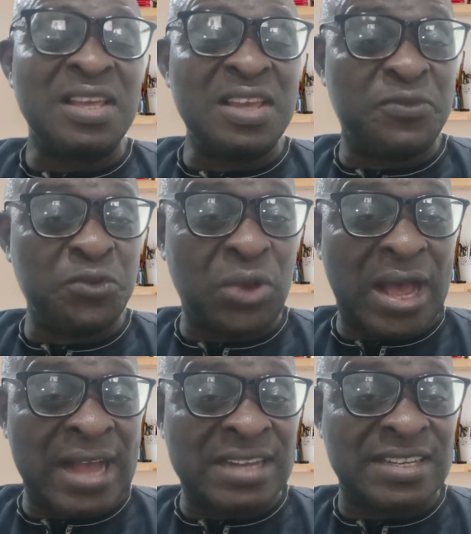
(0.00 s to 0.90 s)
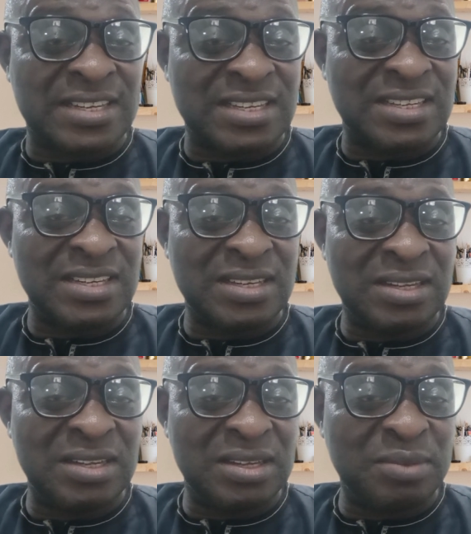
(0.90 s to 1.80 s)
If you ask
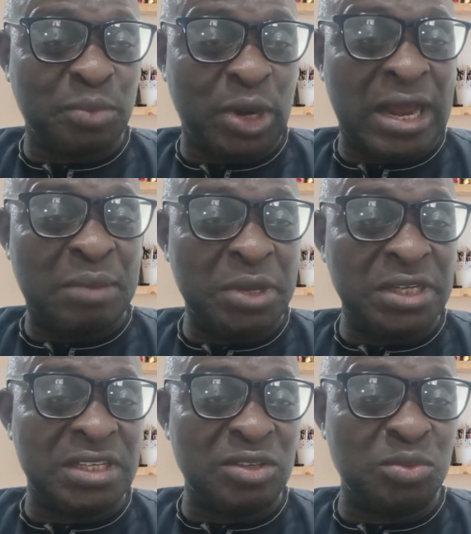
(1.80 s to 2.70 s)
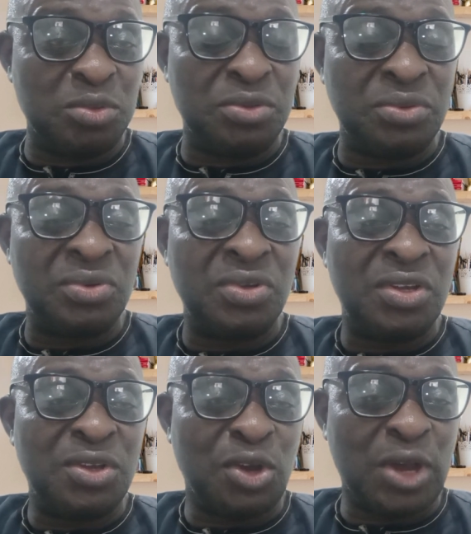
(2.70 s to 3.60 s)
Bola Ahmed Tinubu,
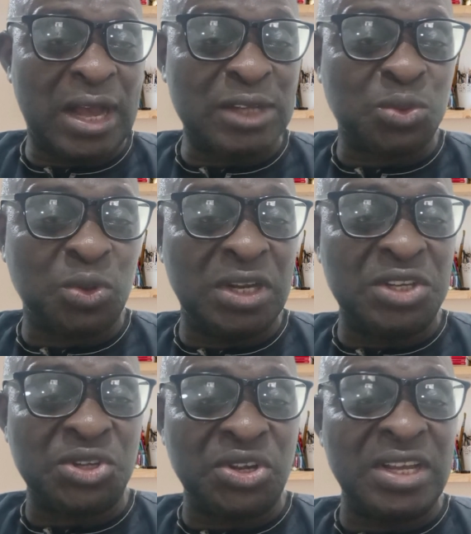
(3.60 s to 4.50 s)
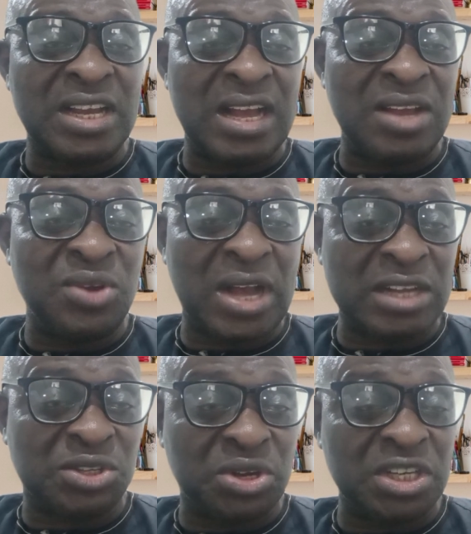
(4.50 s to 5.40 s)
or ask Wole Soyinka, you
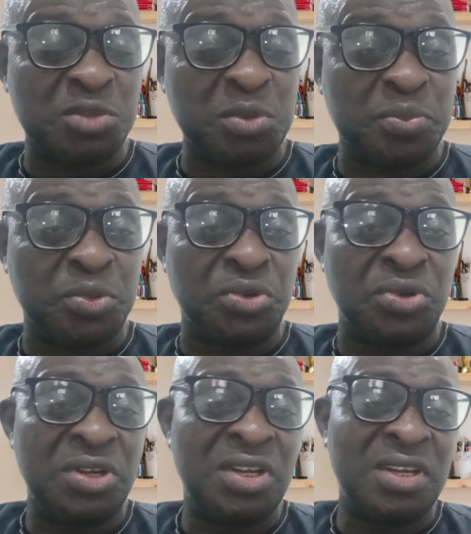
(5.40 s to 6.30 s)
ask all these people